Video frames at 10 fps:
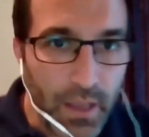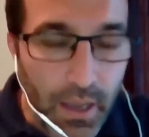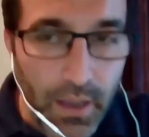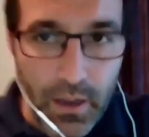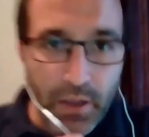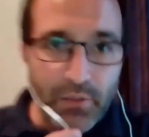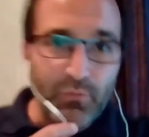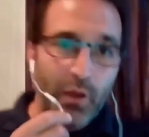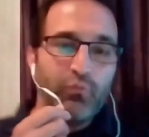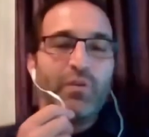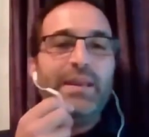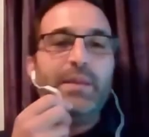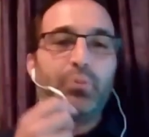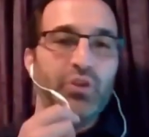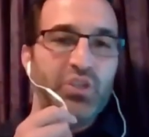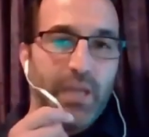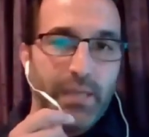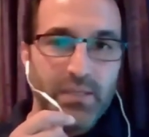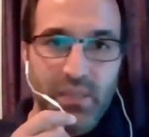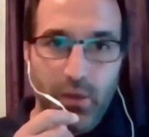Uh, I, I, really appreciate
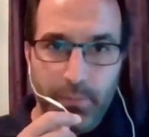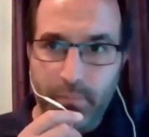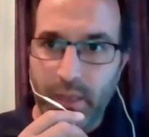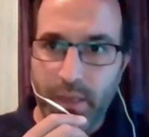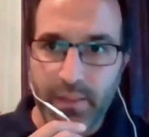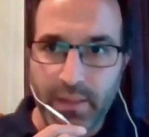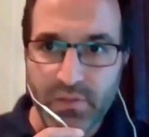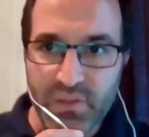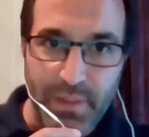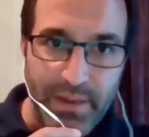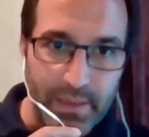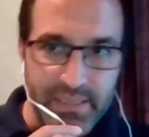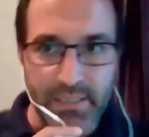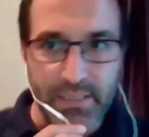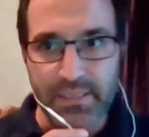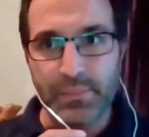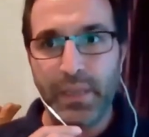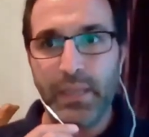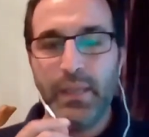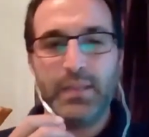your time uh, that you spent listening to
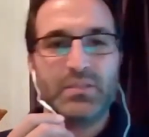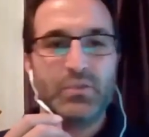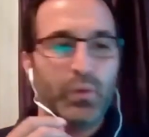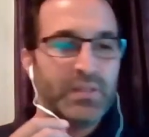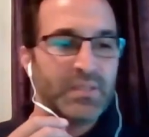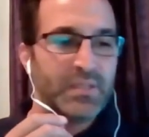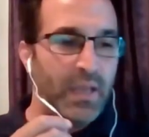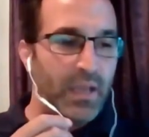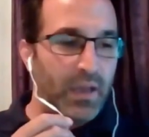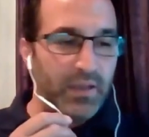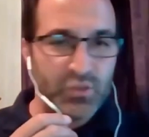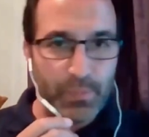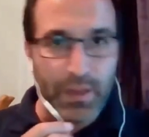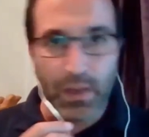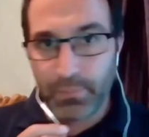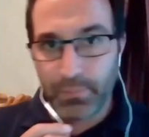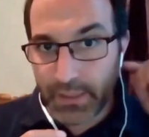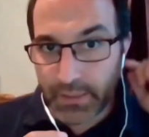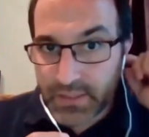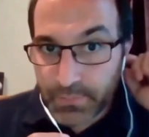me. It's always uh, extremely
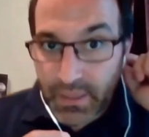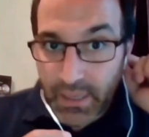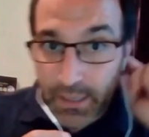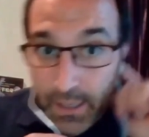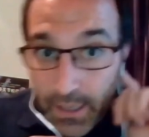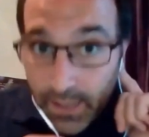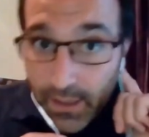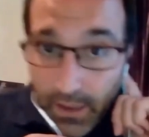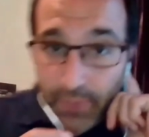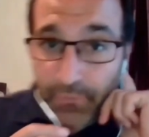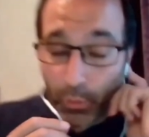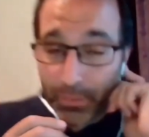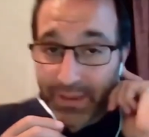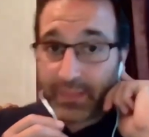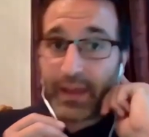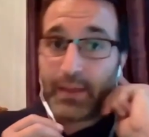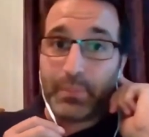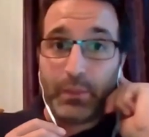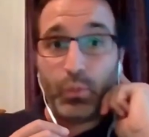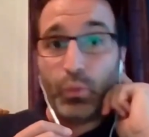humbling to me, uh, for me, that
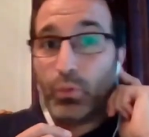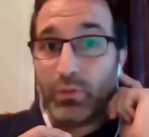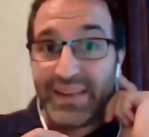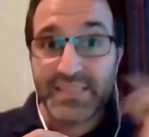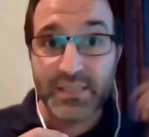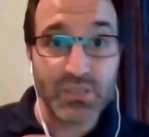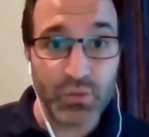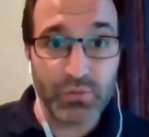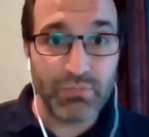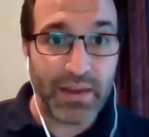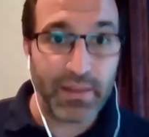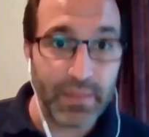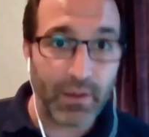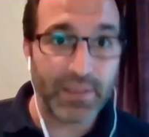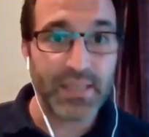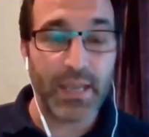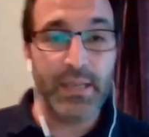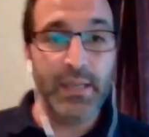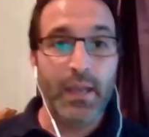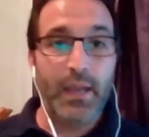people listen to anything I say.
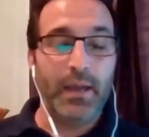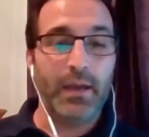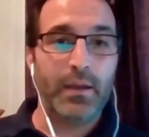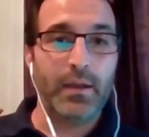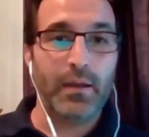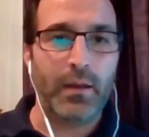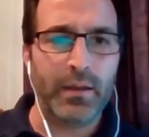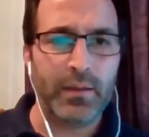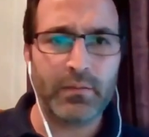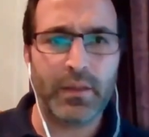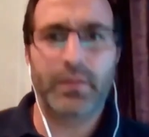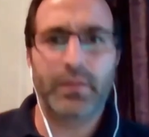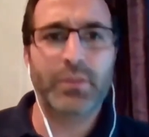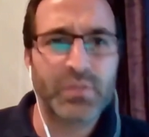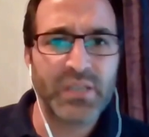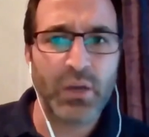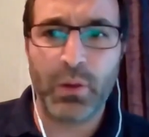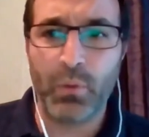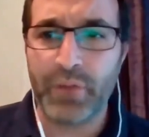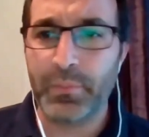Uh, I, I, I, do tell my
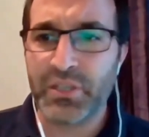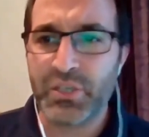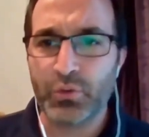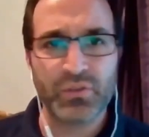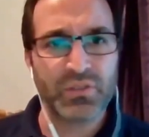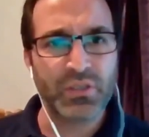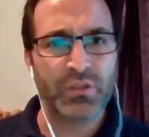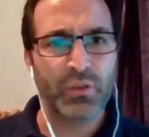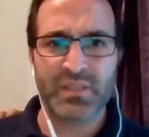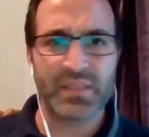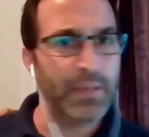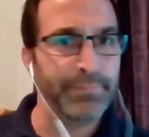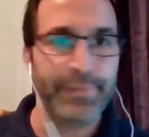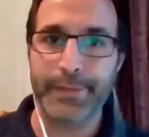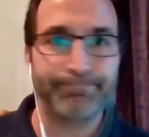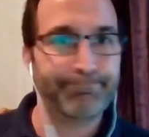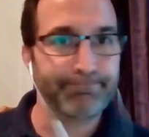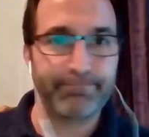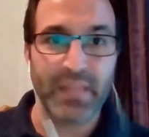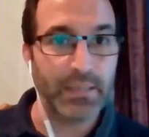wife and my children to do the same, but
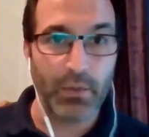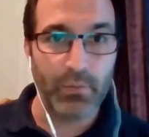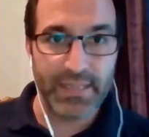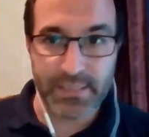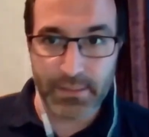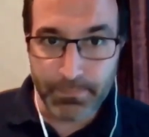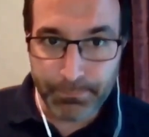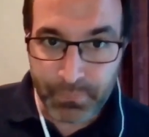they don't listen.